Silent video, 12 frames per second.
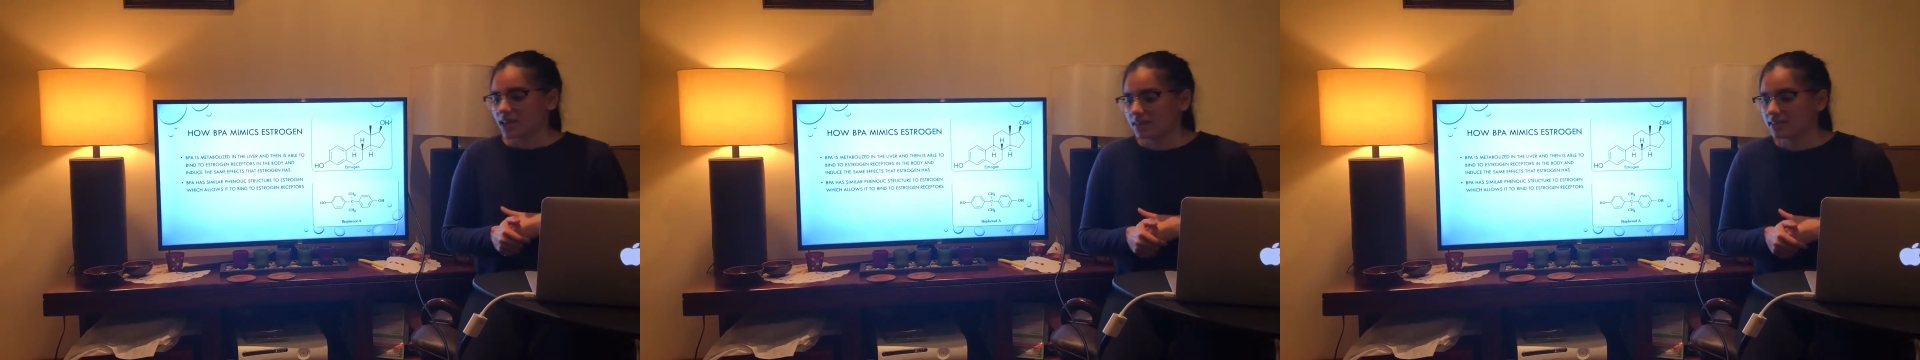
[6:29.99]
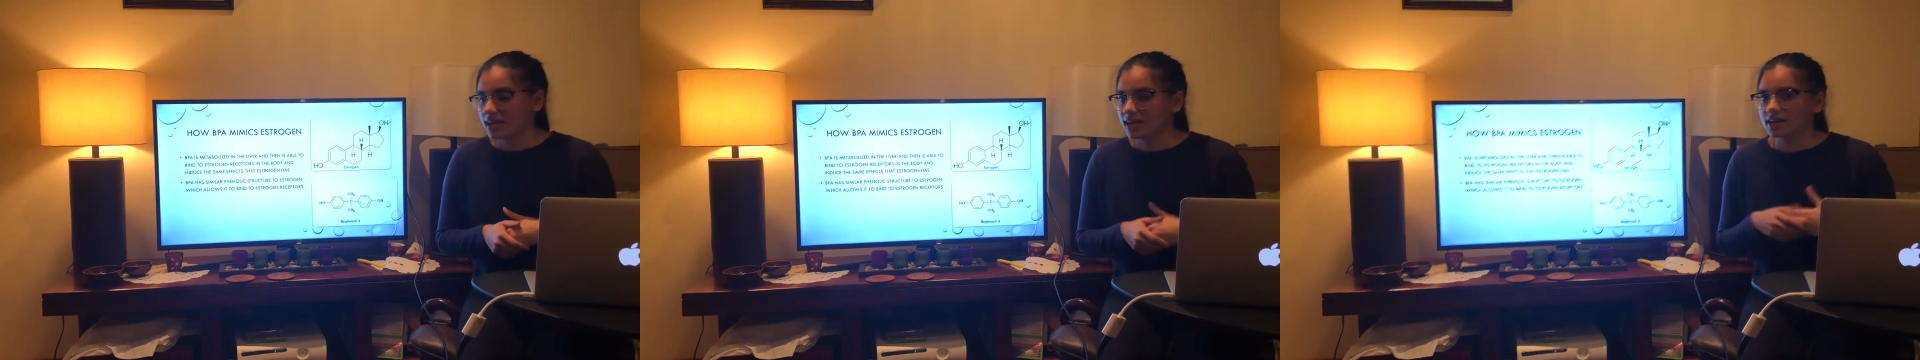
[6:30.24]

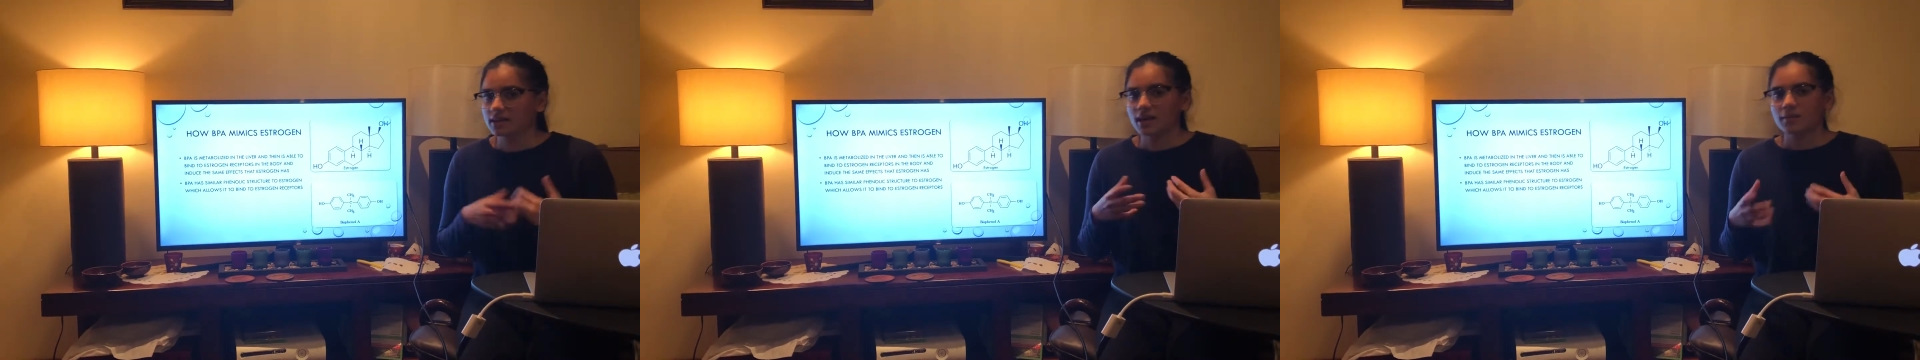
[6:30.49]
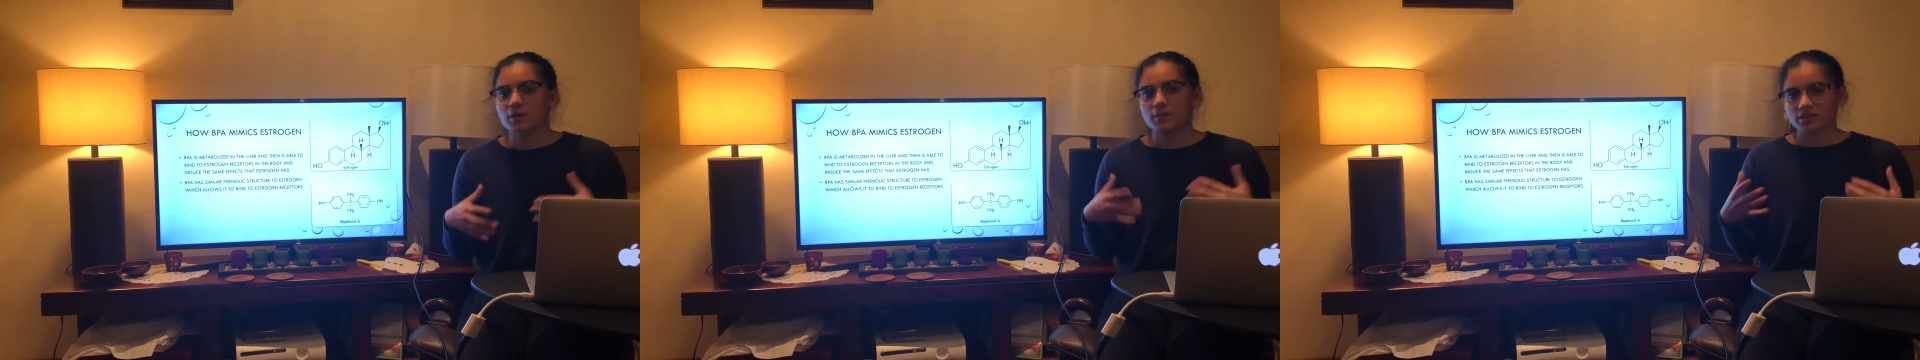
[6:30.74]
that it
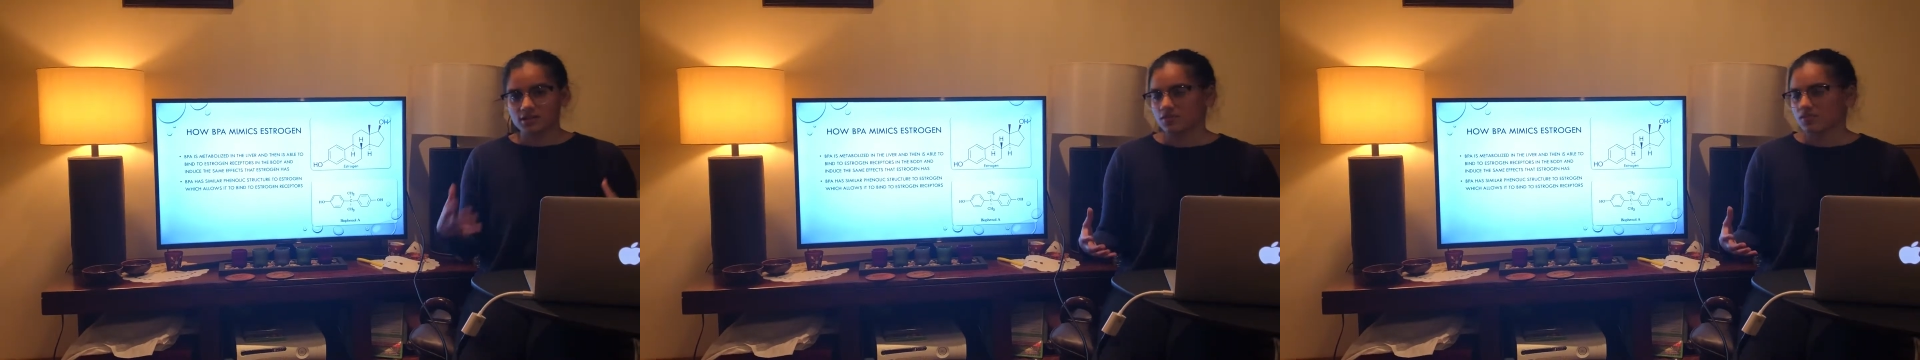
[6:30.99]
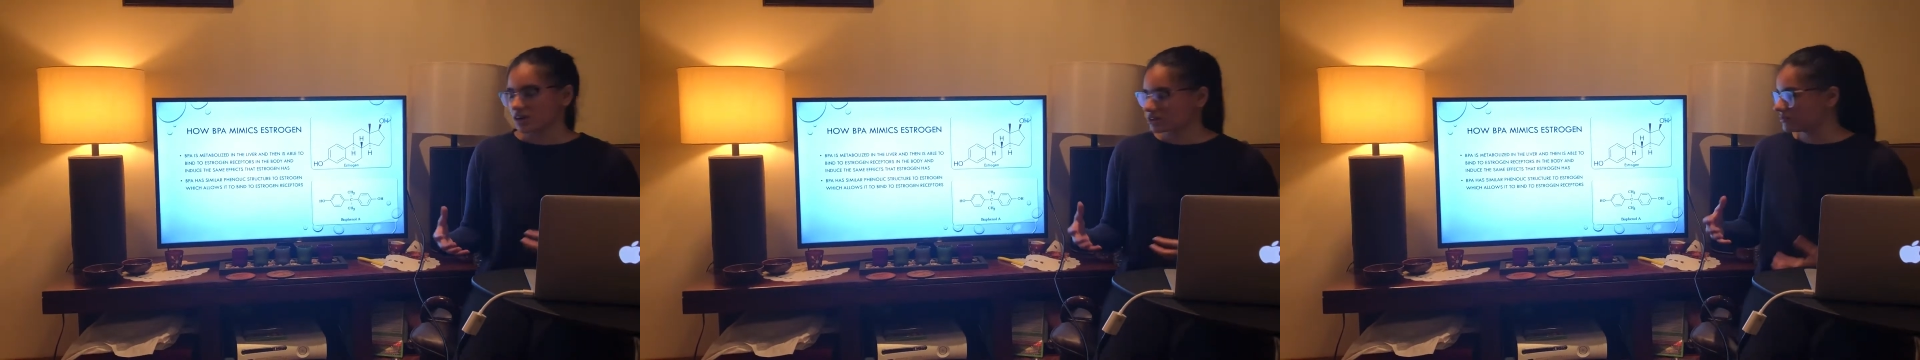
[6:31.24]
mimics the
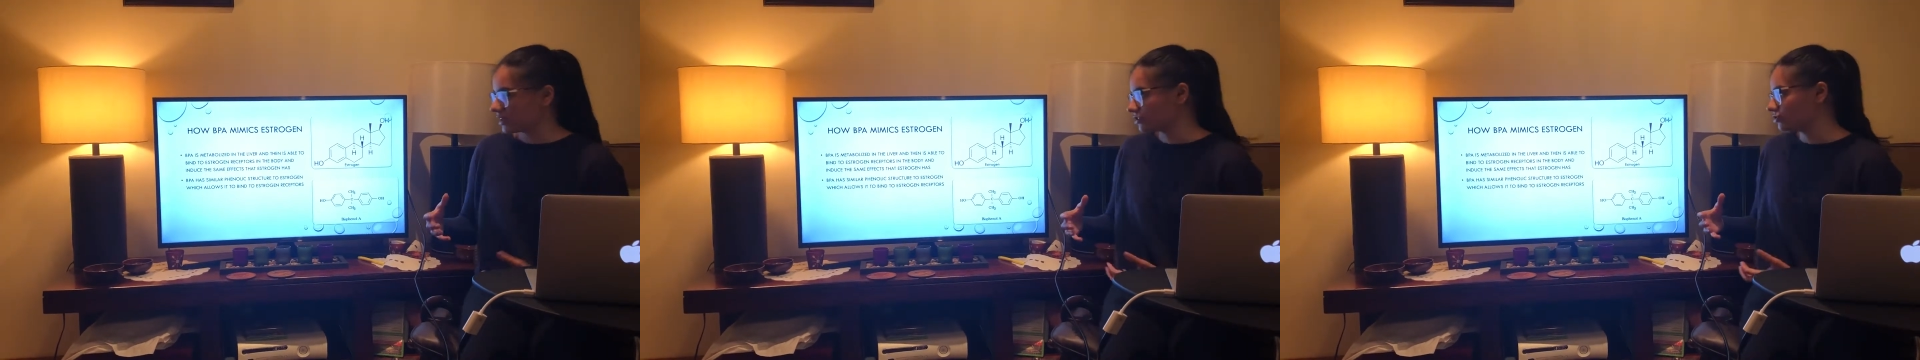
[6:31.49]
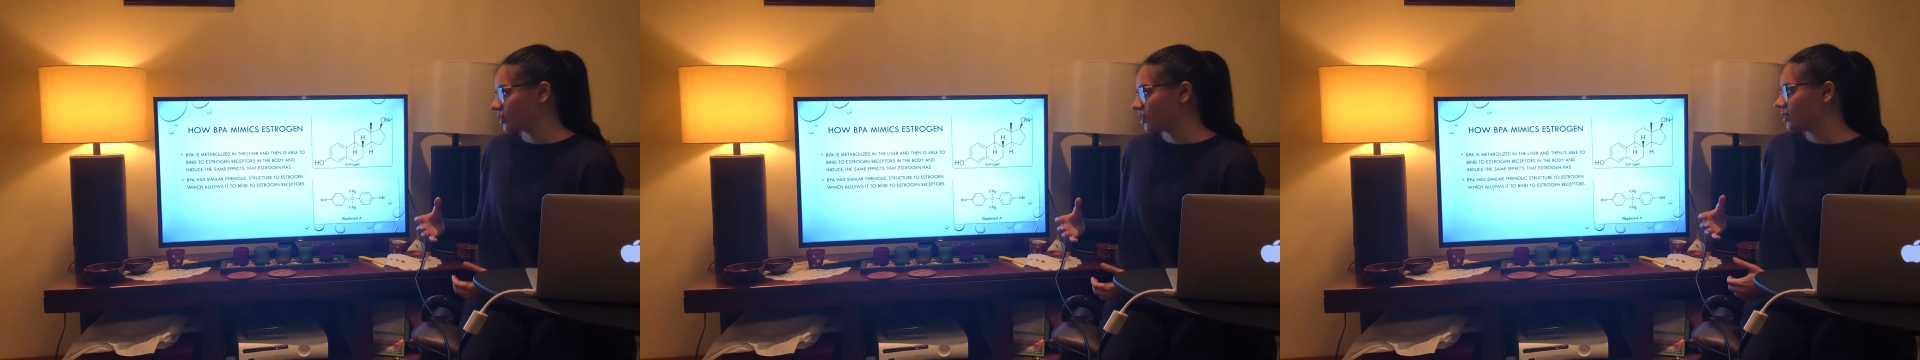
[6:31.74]
effects of
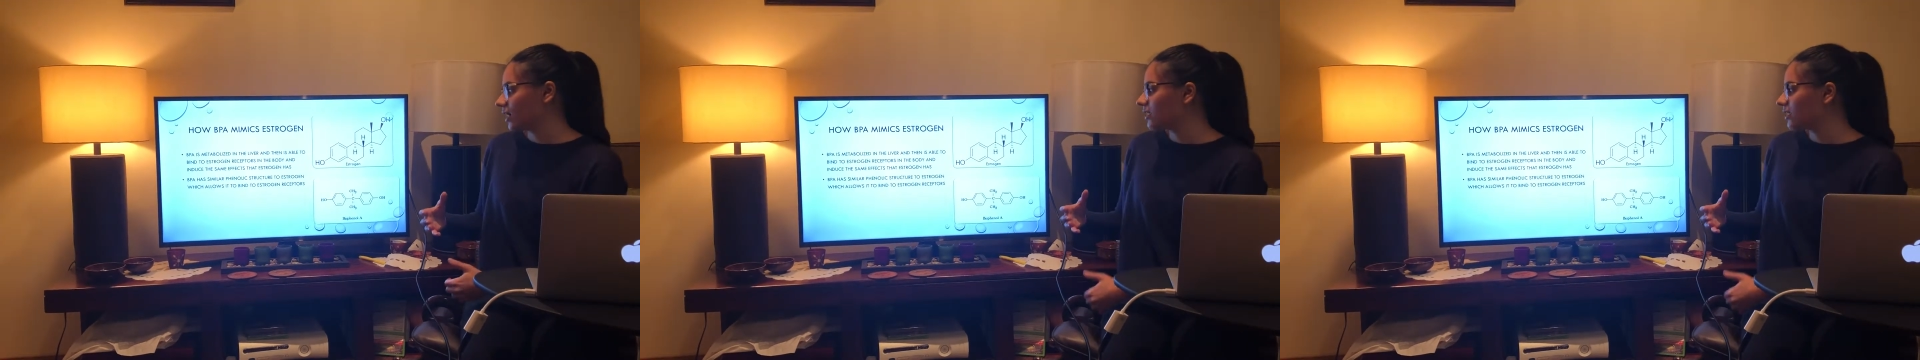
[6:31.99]
estrogen.